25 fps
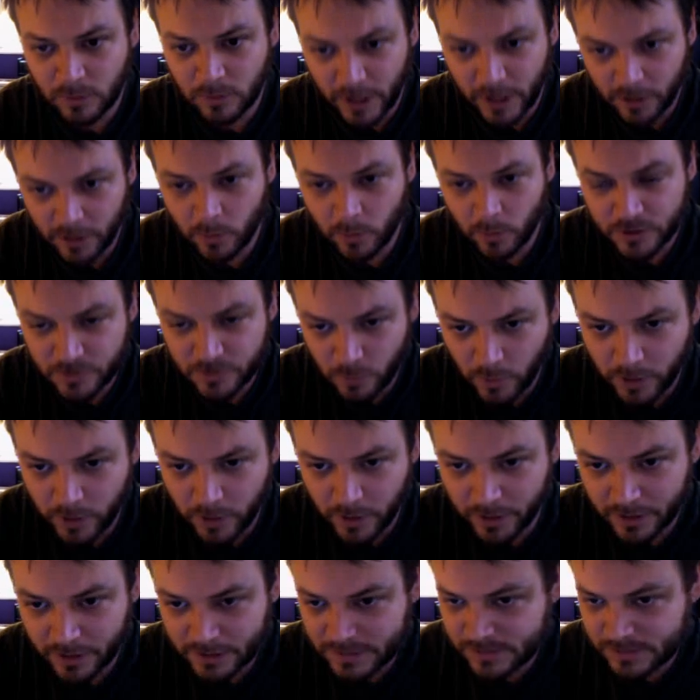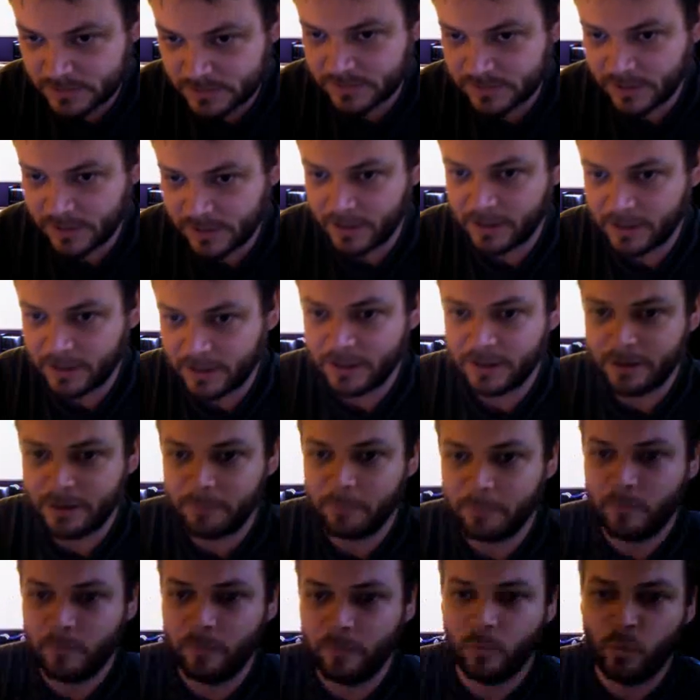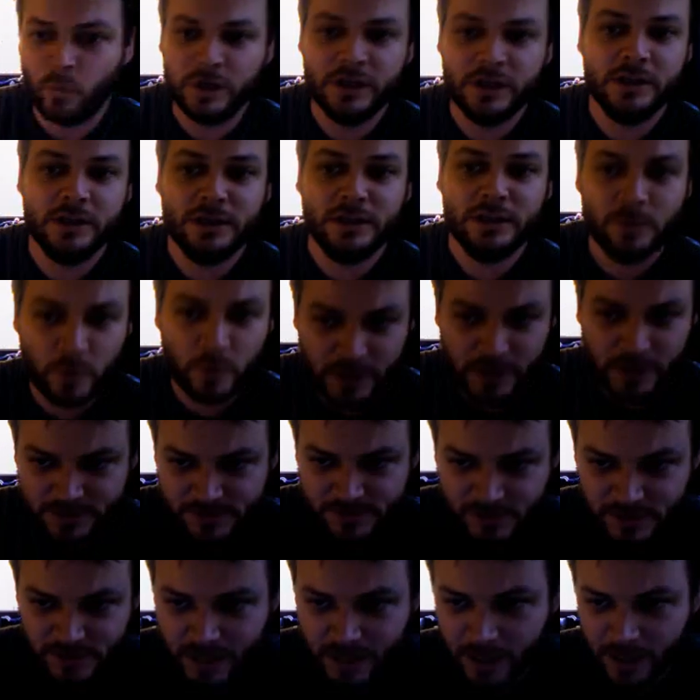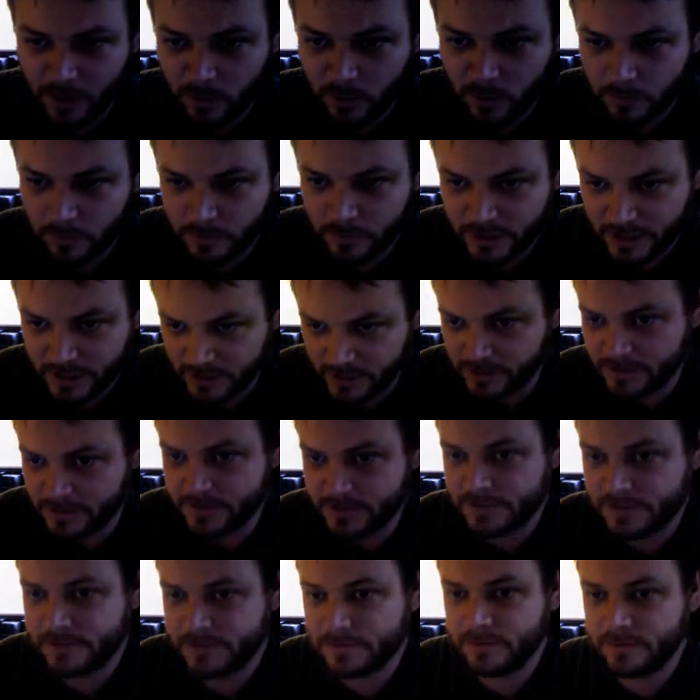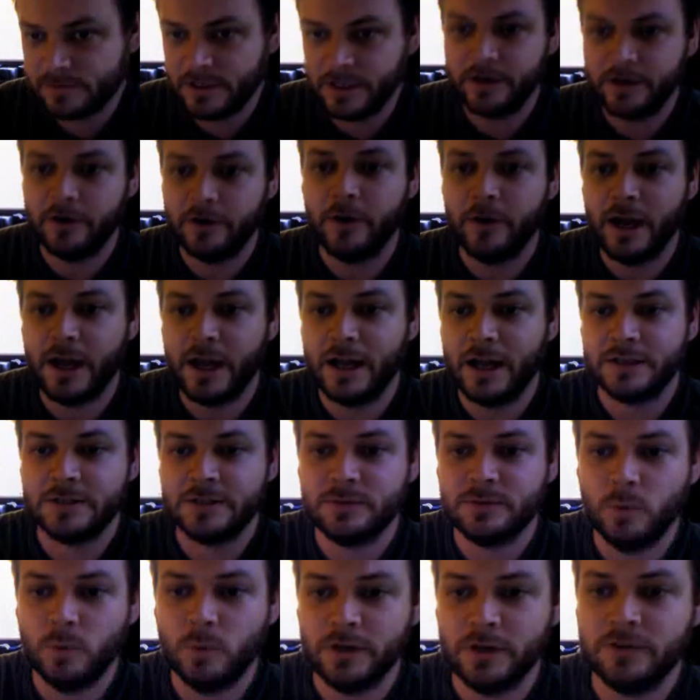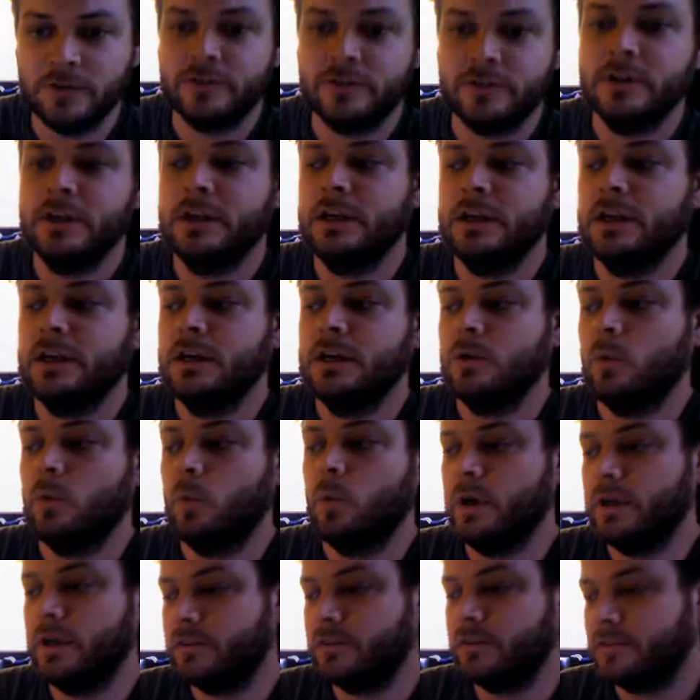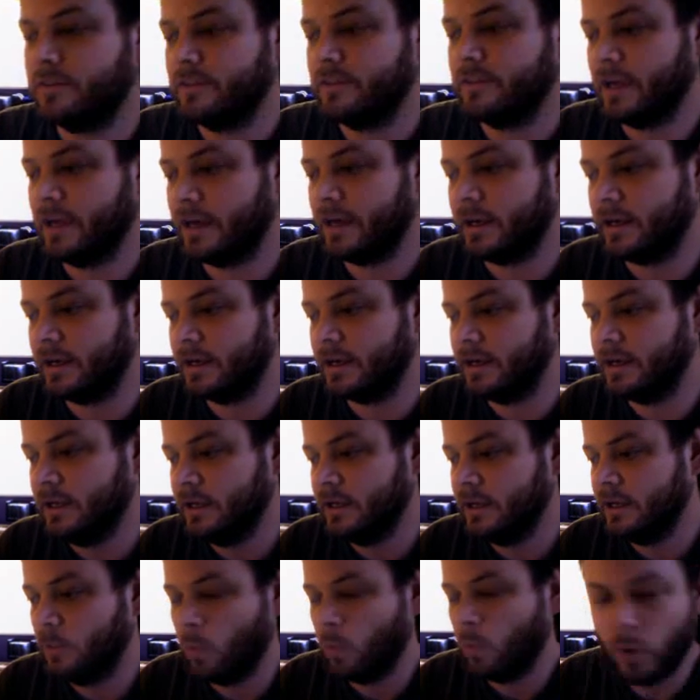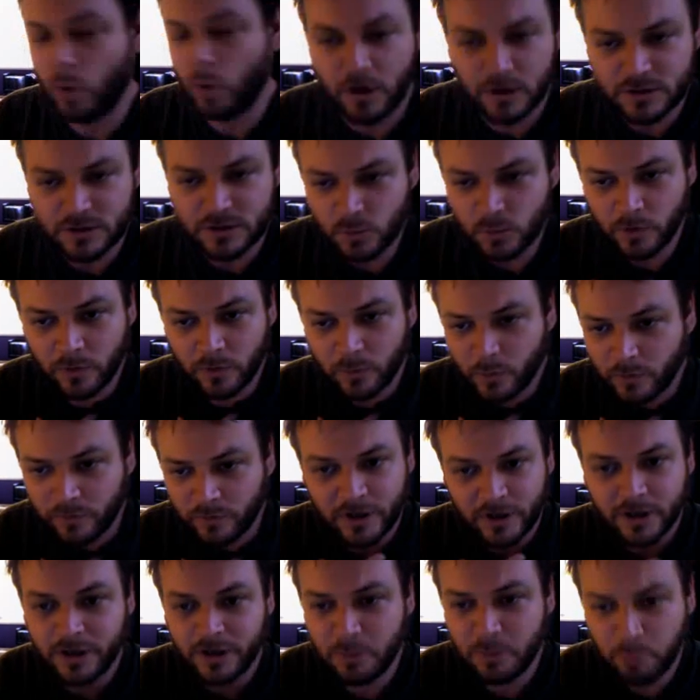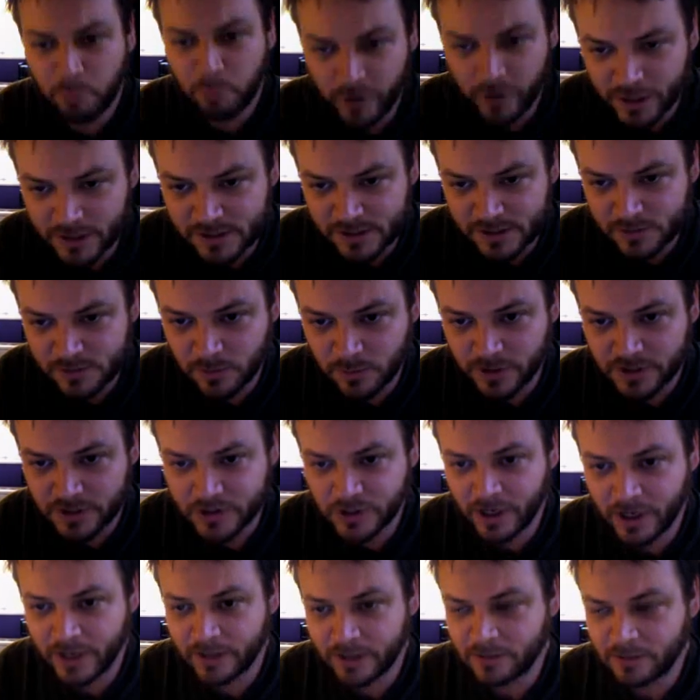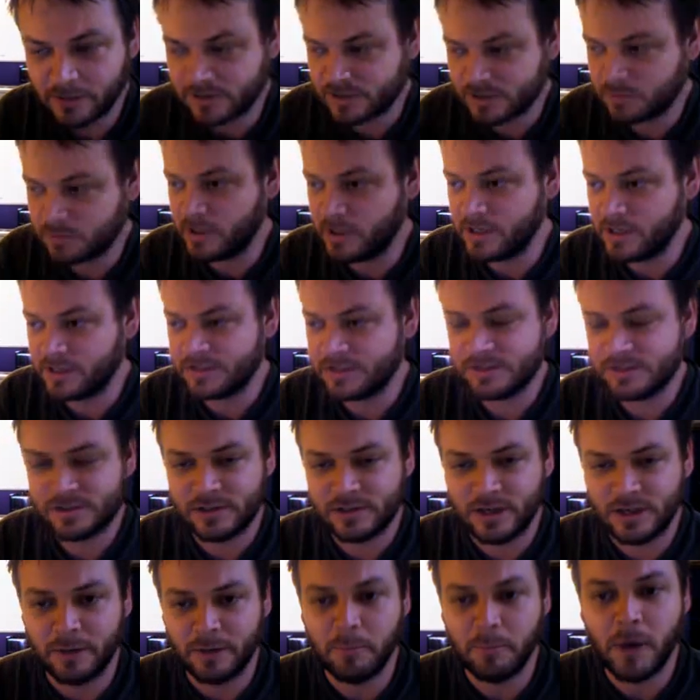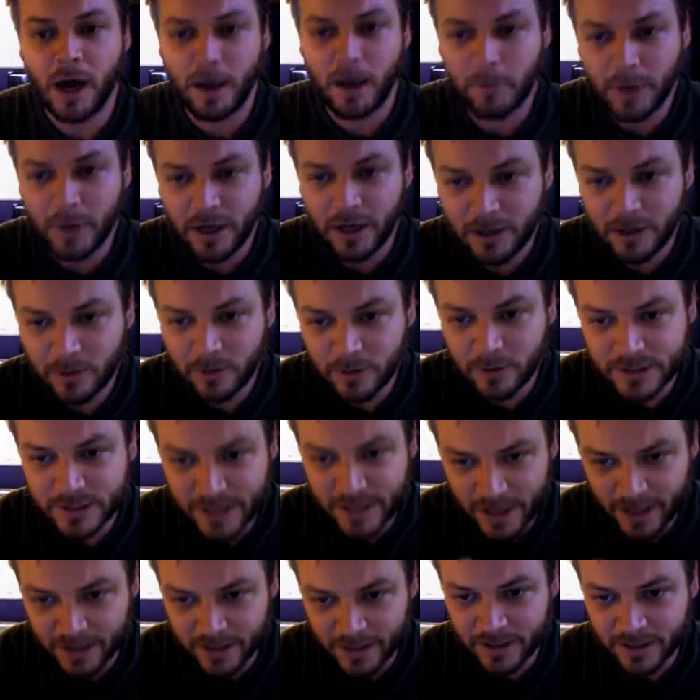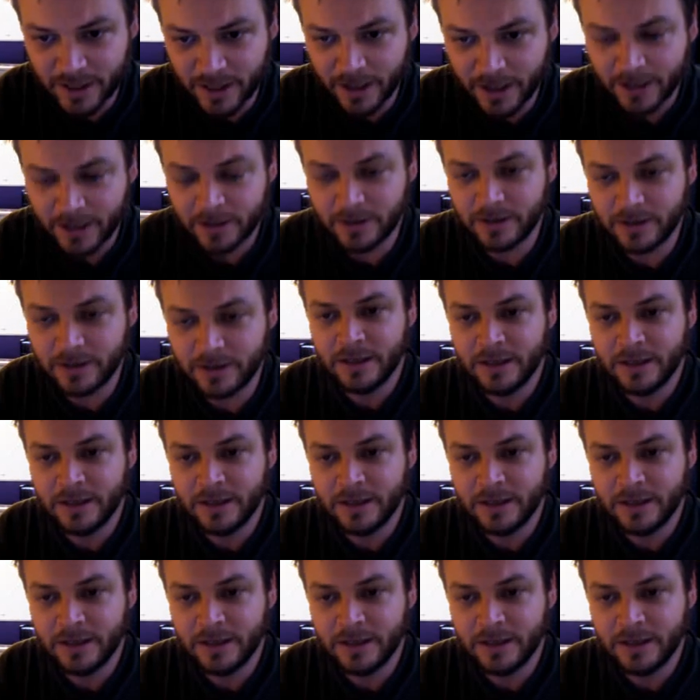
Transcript: language works. We see how kids interact with words. We're very impressed when a child speaks mama or dada,